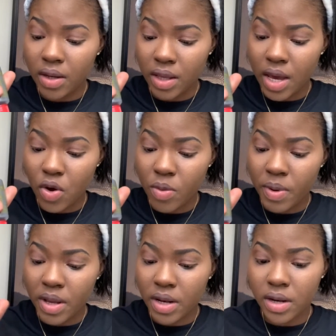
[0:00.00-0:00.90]
can go
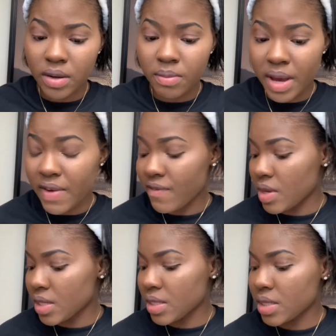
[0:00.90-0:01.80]
on my
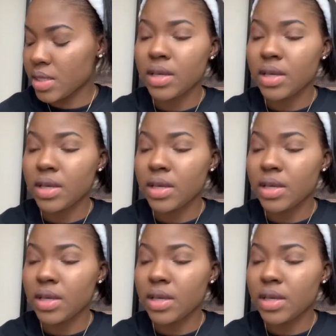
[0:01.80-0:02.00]
face,